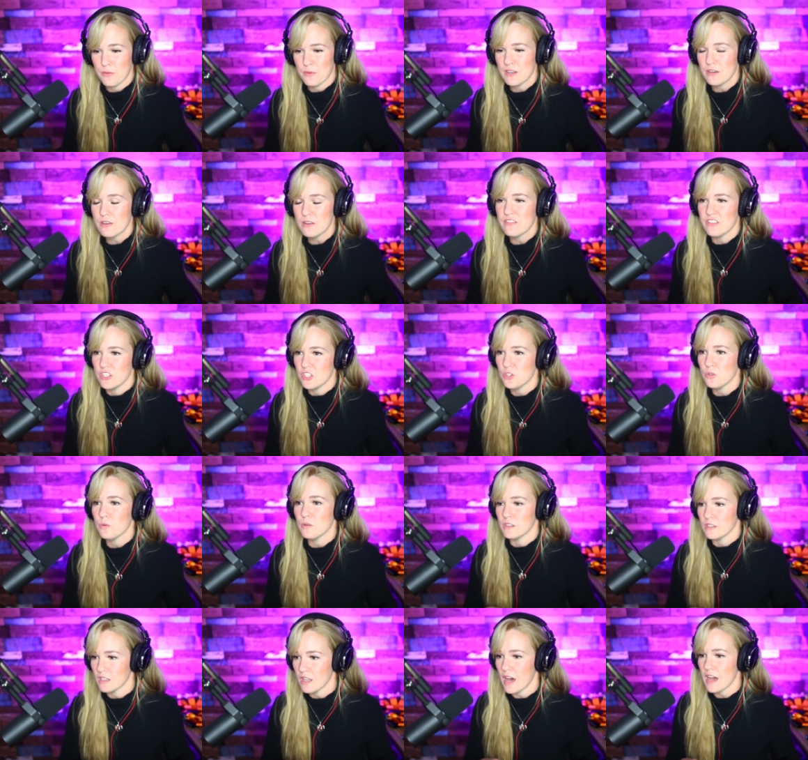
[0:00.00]
We don't even do a
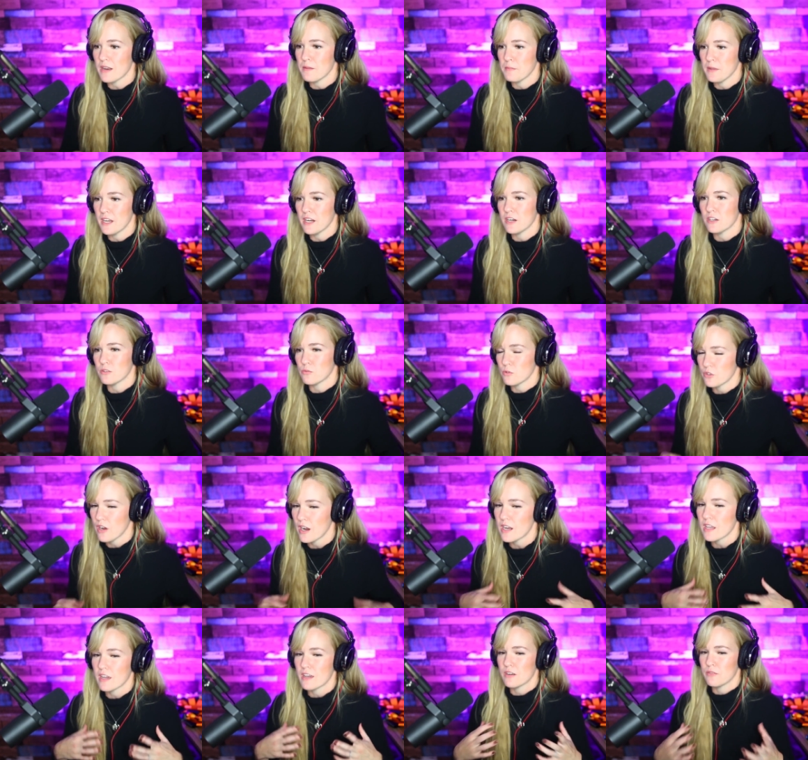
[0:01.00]
lot of pairs. We're trying
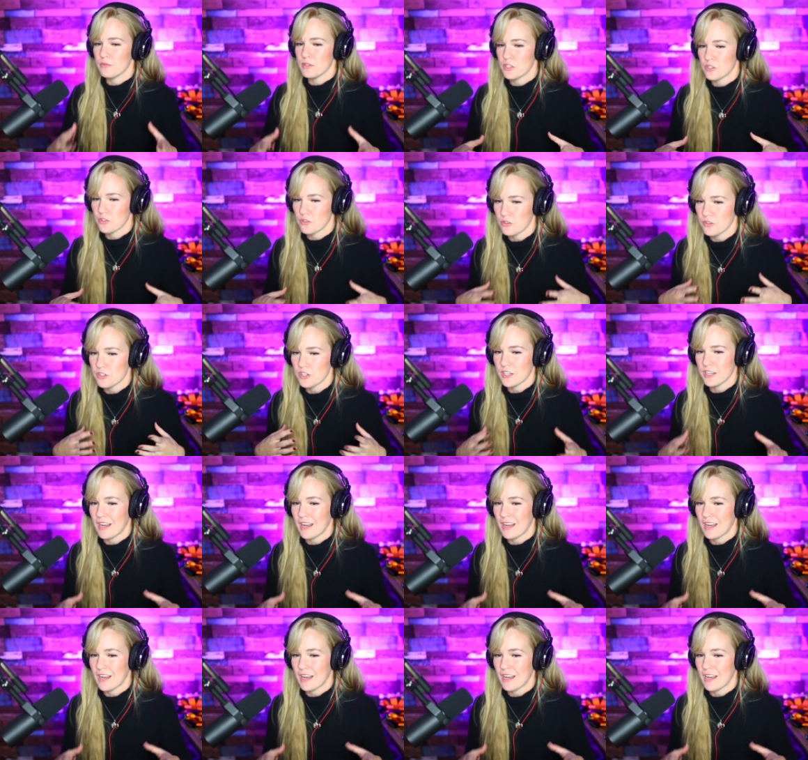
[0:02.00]
to kind of resurge it.